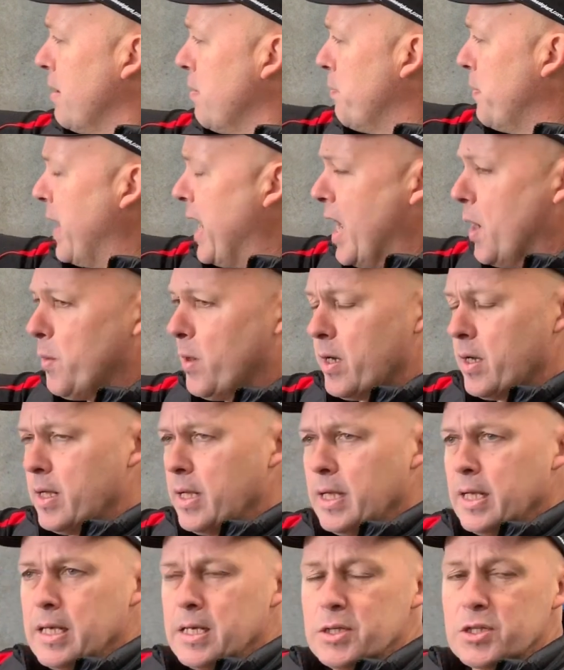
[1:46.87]
uh, power
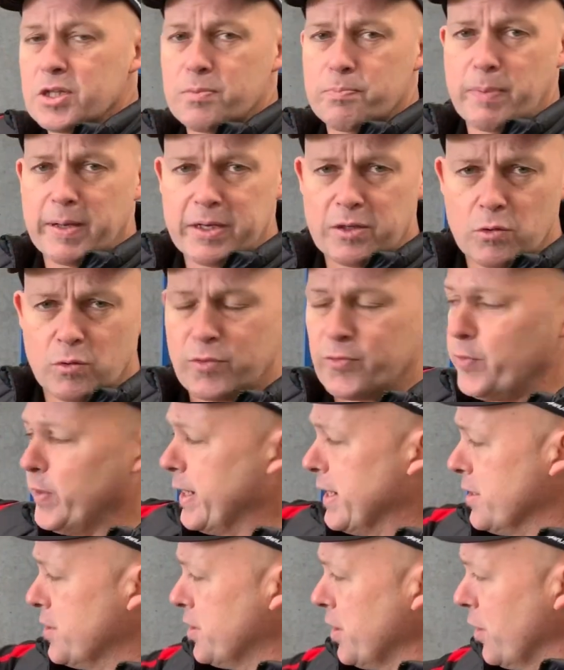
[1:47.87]
spindle
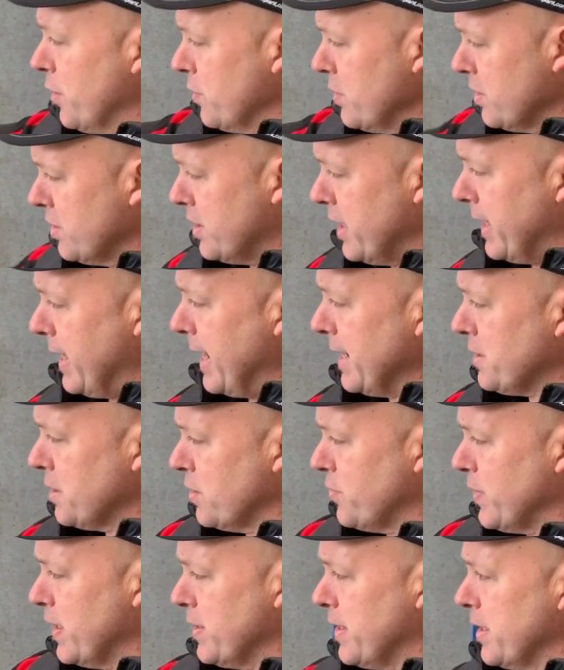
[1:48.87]
feed. So
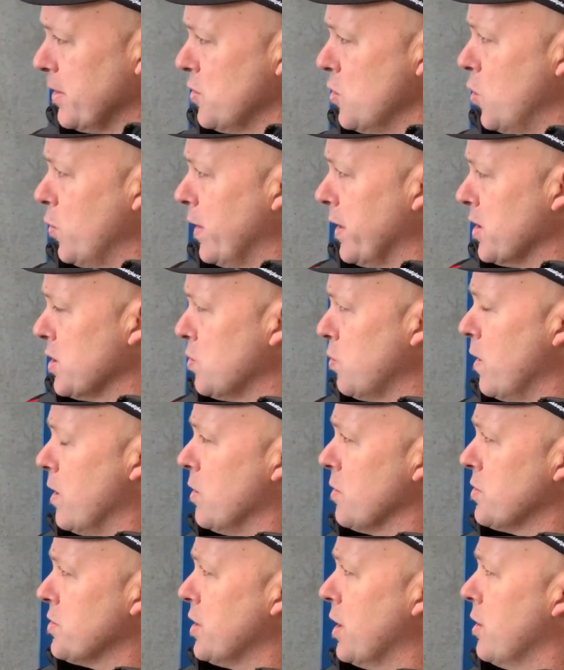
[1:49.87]
Z-axis feed, they call that as
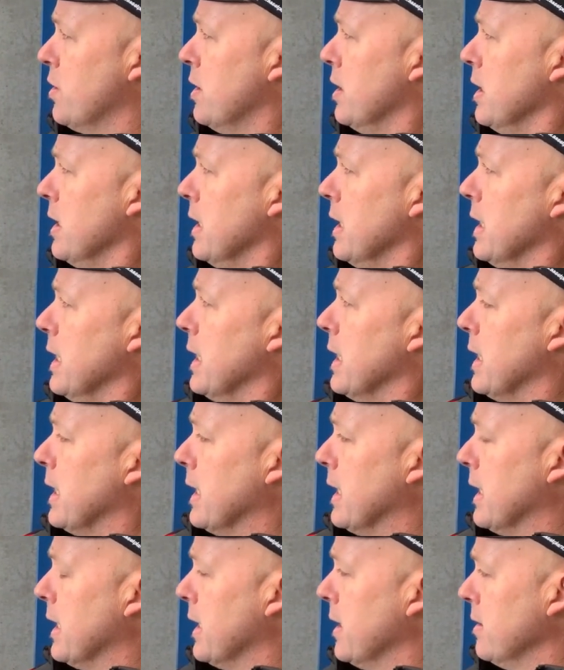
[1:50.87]
well. So,
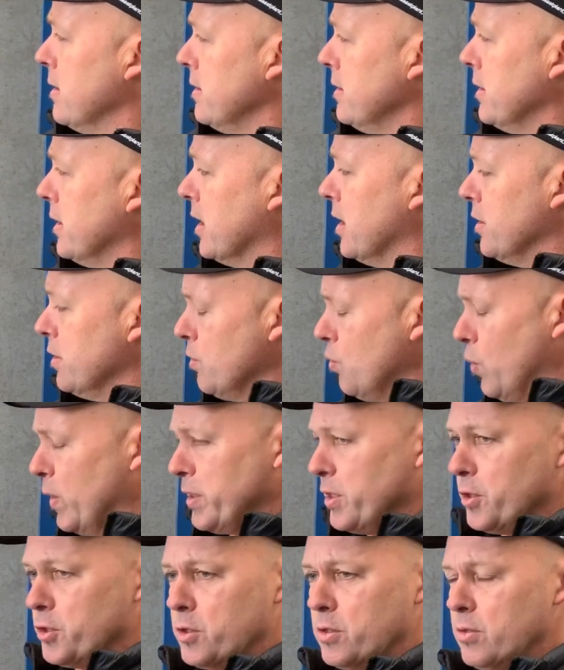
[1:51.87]
uh, you know, when
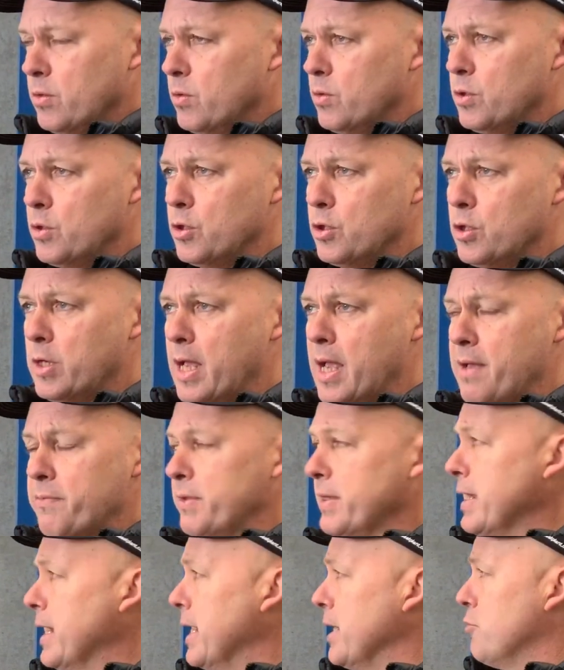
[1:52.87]
you're
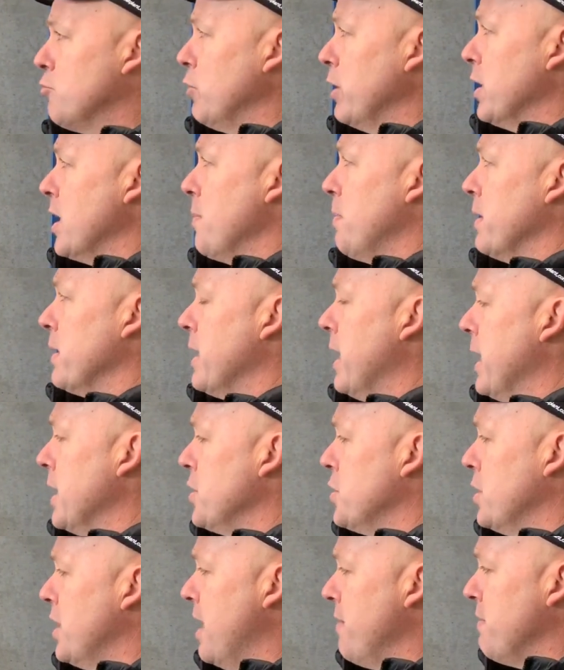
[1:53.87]
having a drilling
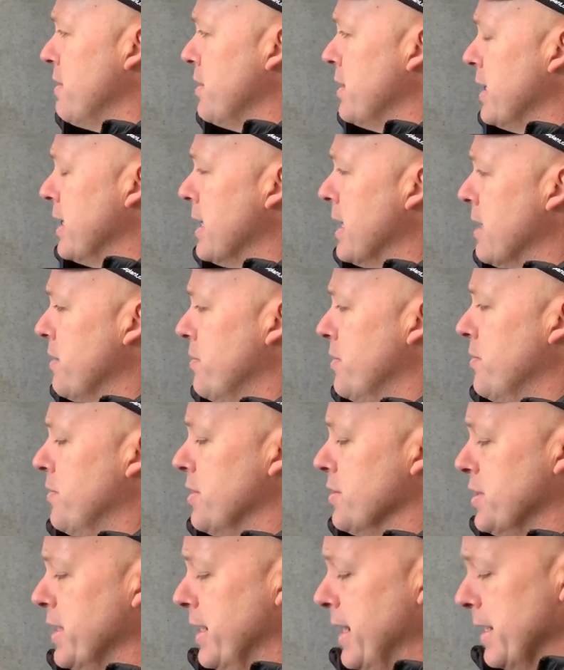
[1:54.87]
application, having the, uh,
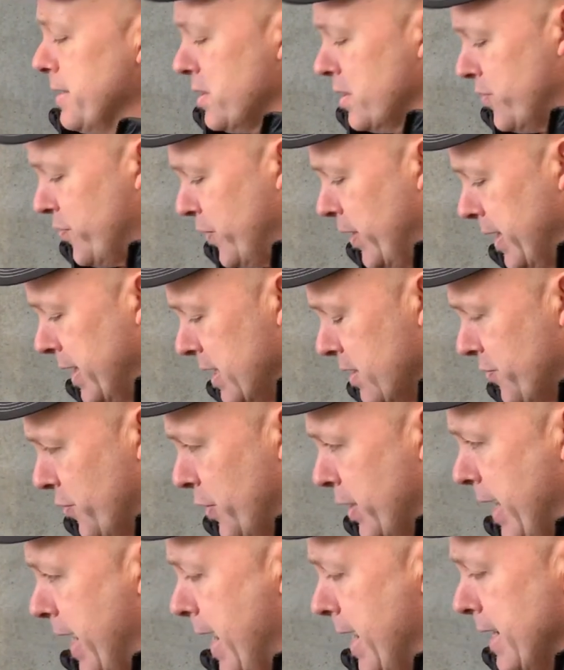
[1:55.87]
the Z-axis feed is
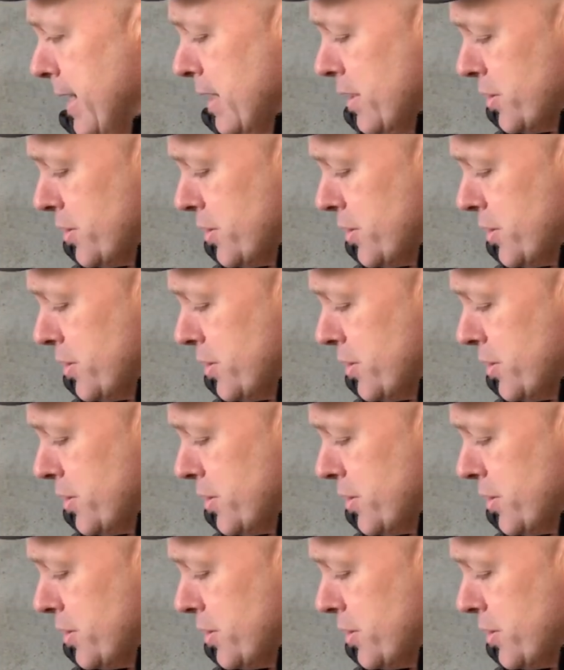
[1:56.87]
very handy.